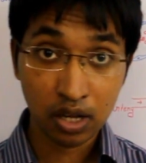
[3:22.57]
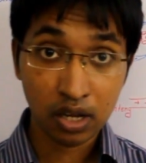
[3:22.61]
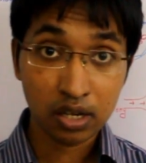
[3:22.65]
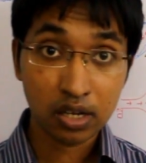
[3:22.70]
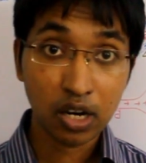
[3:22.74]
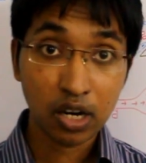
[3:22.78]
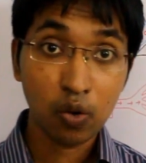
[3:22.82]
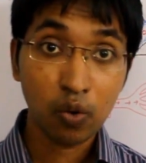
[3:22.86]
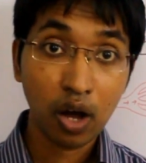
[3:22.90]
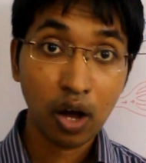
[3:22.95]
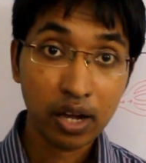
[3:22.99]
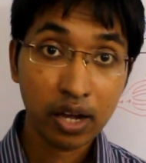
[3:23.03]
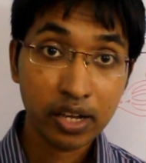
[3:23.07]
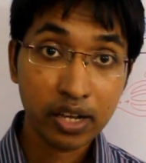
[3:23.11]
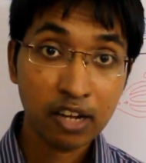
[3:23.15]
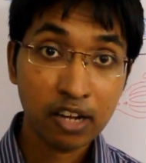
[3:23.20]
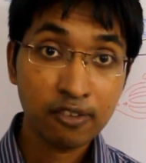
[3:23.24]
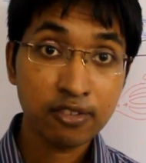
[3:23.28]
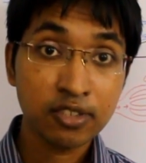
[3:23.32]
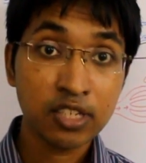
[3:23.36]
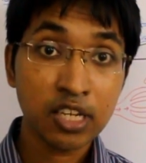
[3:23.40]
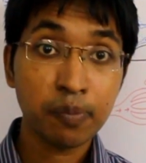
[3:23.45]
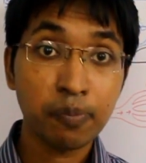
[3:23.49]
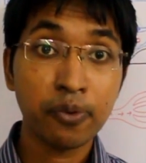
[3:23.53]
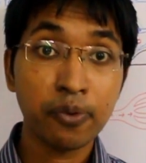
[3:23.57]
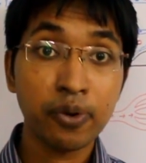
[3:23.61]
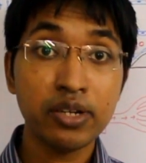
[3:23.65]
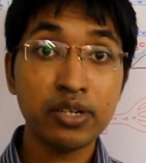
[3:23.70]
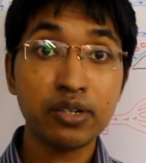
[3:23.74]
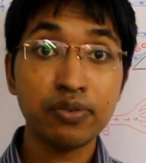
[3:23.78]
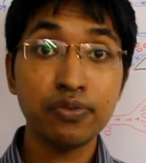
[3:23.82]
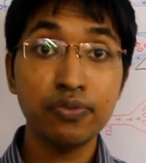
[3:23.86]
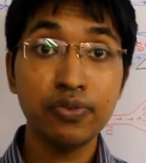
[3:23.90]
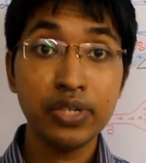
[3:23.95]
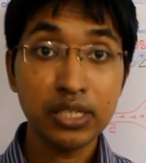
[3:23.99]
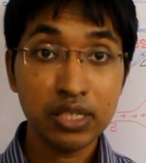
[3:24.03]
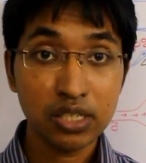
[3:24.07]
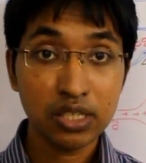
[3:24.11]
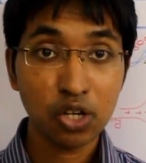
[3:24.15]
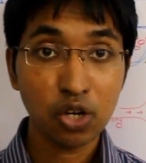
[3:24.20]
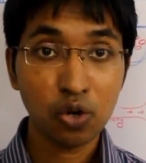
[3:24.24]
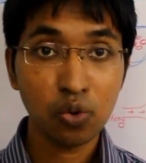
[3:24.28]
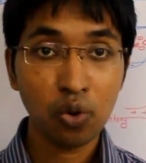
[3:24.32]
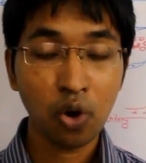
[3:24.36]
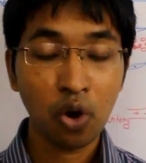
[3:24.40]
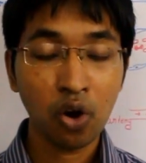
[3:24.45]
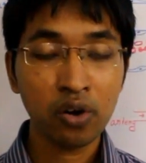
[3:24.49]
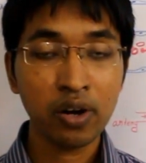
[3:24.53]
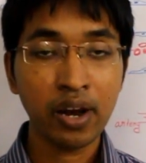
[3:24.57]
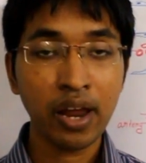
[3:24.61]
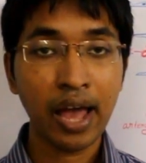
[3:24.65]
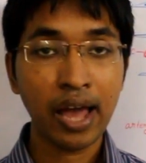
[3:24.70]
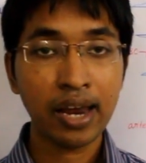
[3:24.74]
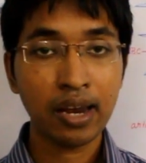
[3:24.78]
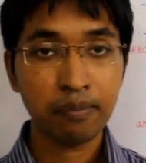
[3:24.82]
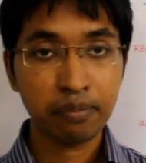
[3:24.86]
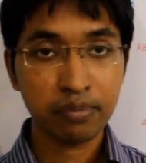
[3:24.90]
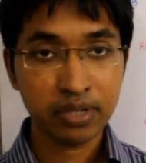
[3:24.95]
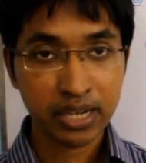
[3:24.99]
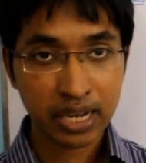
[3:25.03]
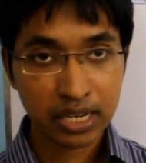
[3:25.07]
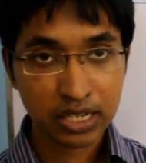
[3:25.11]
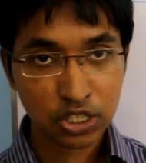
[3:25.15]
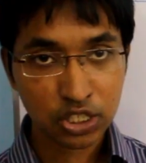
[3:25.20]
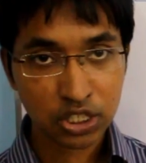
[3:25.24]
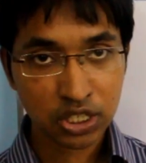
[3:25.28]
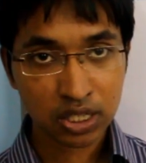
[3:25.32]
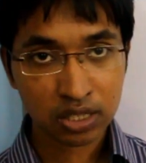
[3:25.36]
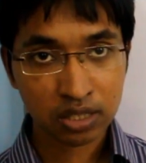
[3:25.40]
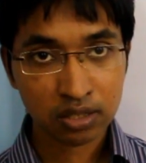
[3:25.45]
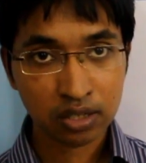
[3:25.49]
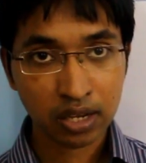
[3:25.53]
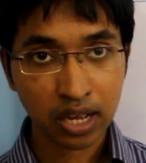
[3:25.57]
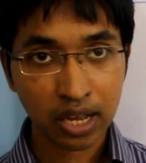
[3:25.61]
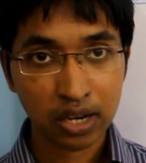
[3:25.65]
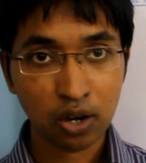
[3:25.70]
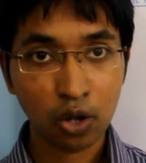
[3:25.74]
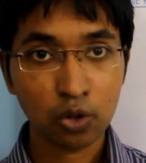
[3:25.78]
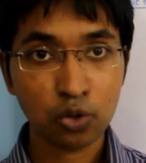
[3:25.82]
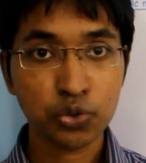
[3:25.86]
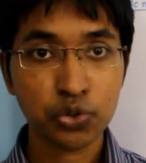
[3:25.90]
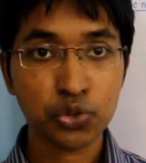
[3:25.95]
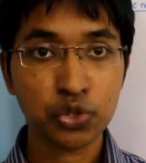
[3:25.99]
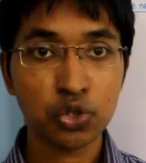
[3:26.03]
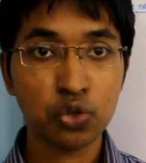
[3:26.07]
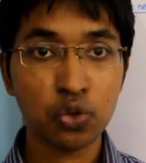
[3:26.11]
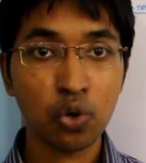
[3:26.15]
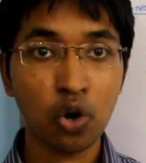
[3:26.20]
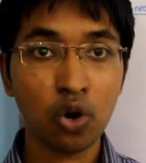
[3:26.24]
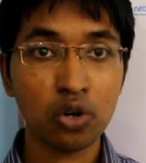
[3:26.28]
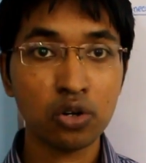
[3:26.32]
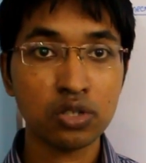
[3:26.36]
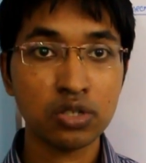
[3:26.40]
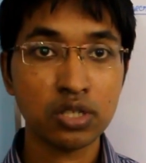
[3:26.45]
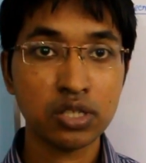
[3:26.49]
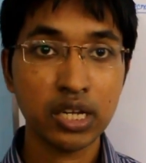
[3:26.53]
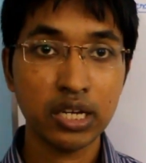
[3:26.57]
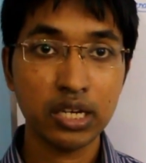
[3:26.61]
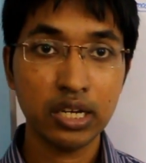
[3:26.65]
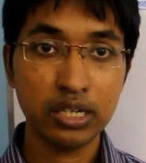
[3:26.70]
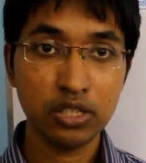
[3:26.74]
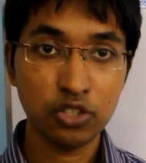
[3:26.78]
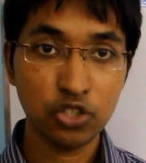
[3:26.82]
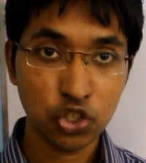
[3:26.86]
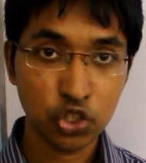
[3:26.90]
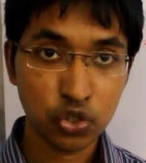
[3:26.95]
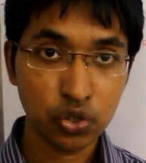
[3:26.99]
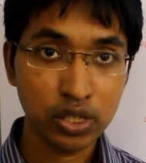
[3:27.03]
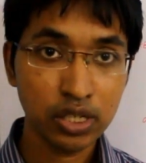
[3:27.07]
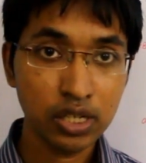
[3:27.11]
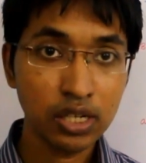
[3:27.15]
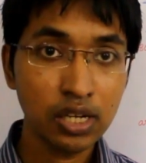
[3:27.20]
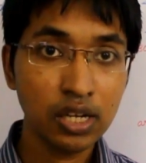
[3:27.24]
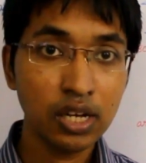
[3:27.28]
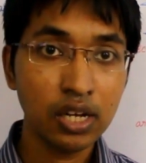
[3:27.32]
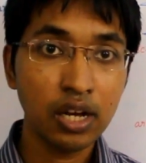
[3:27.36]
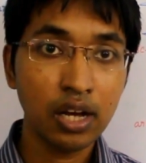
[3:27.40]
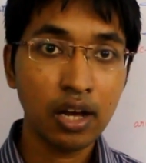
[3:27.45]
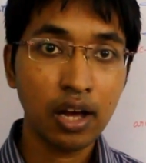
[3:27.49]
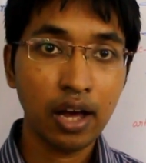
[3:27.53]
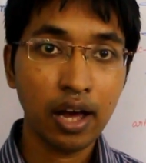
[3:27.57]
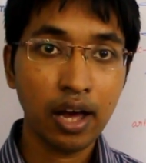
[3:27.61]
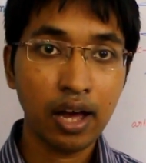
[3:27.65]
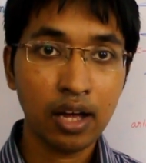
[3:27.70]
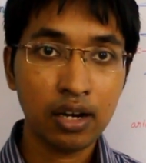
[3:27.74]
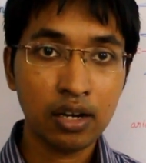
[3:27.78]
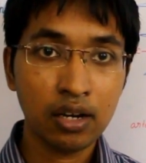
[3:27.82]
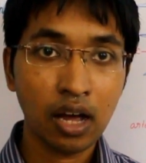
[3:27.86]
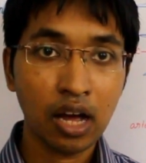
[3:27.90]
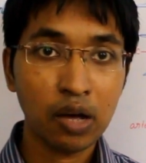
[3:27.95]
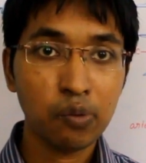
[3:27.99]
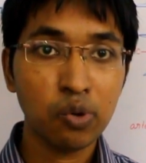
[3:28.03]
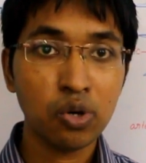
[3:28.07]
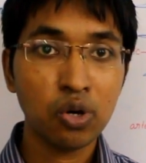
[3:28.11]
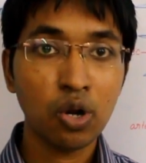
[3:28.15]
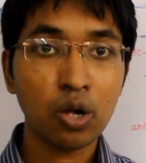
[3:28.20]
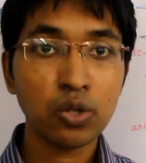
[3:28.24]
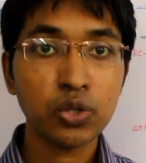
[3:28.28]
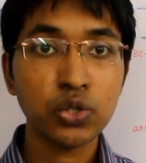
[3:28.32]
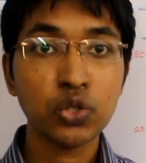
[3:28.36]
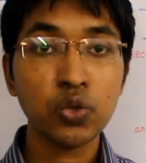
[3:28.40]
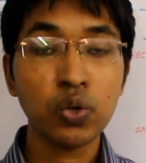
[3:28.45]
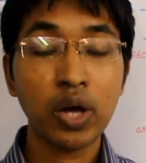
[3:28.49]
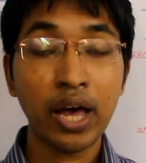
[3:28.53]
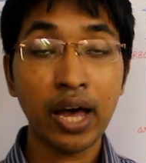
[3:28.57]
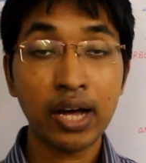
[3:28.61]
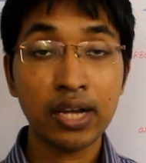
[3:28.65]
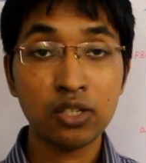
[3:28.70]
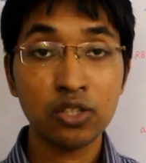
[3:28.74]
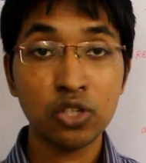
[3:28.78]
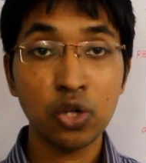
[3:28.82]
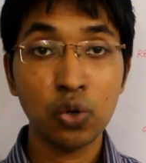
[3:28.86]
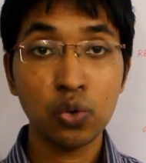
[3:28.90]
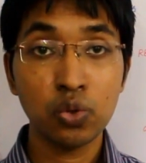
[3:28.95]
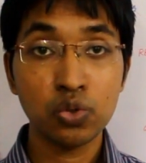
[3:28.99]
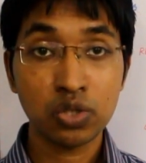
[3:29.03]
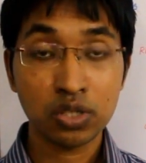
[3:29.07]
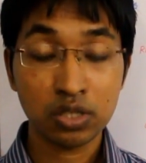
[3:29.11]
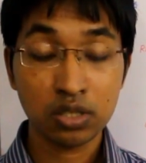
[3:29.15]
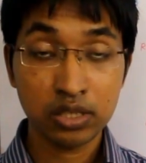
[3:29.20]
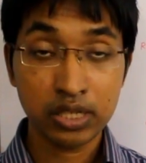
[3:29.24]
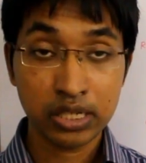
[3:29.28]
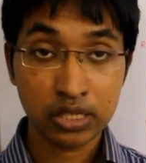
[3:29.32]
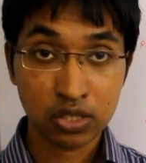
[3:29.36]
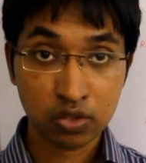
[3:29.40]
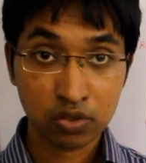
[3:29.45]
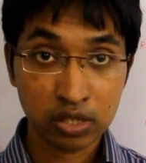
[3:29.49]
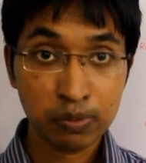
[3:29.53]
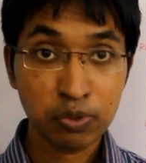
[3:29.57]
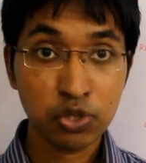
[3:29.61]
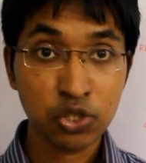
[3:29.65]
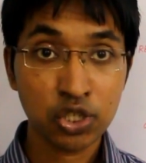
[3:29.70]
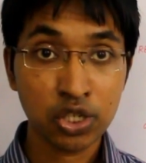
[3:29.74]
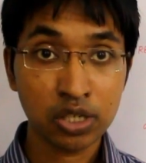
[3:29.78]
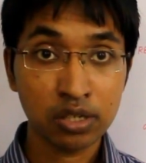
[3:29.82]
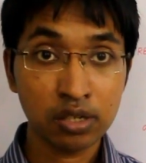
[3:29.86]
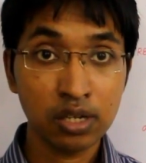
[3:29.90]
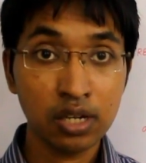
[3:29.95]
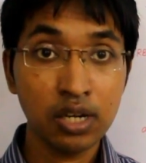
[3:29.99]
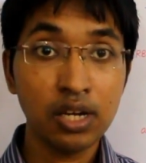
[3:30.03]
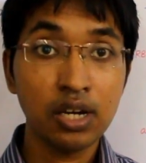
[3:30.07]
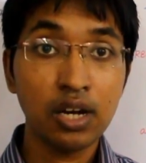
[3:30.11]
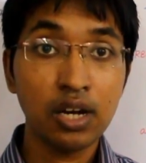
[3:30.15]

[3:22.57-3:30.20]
Now I have separate video on adaptation and also on cell injury, and I will also add those description